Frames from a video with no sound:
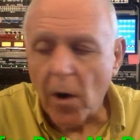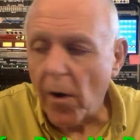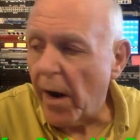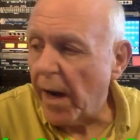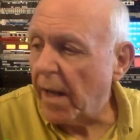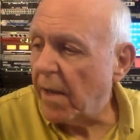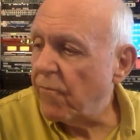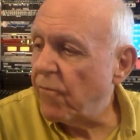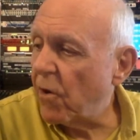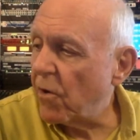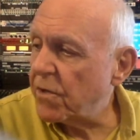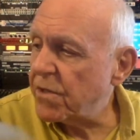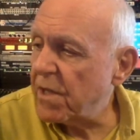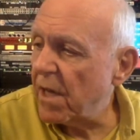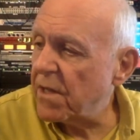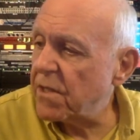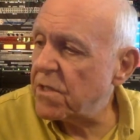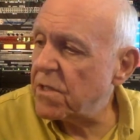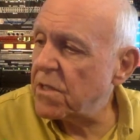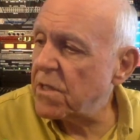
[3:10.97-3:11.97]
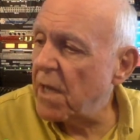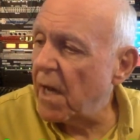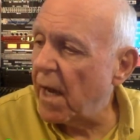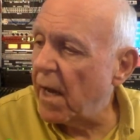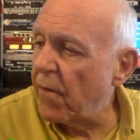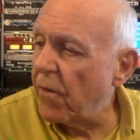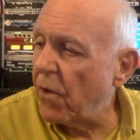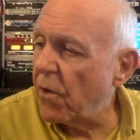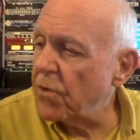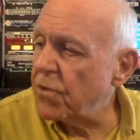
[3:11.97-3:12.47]
All righty, folks, that's
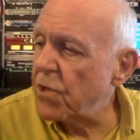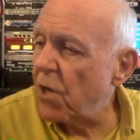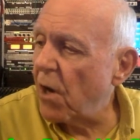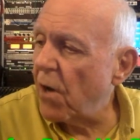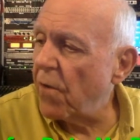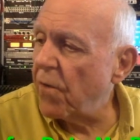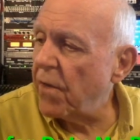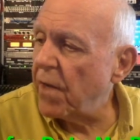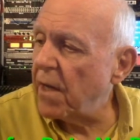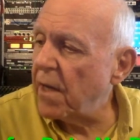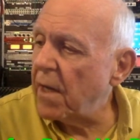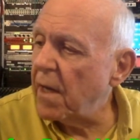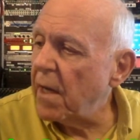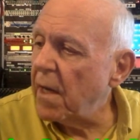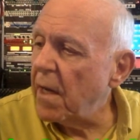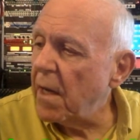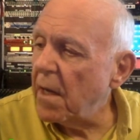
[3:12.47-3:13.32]
the